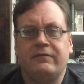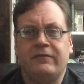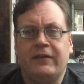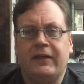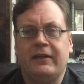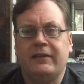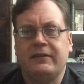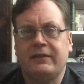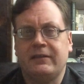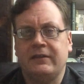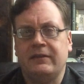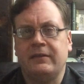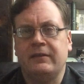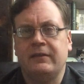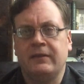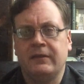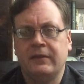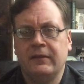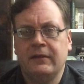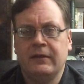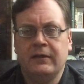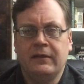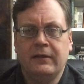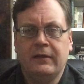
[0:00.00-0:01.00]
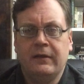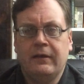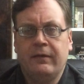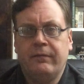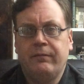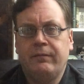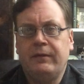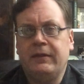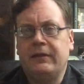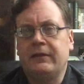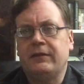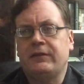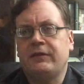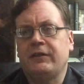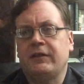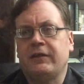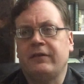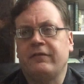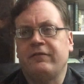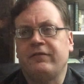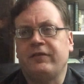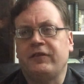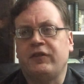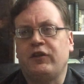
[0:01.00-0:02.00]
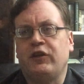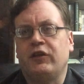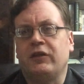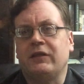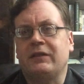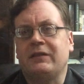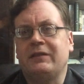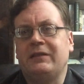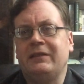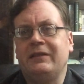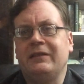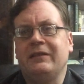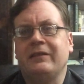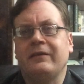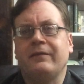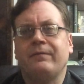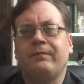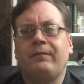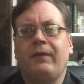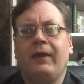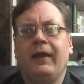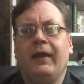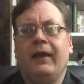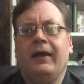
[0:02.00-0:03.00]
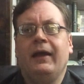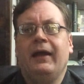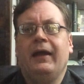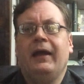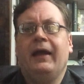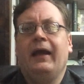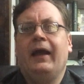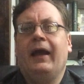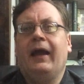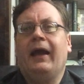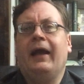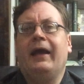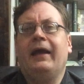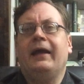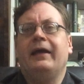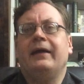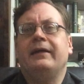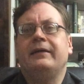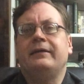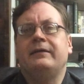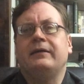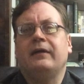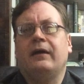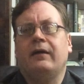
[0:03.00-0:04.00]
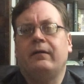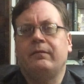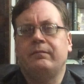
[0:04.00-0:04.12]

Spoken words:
Venison being a term for cooked deer. And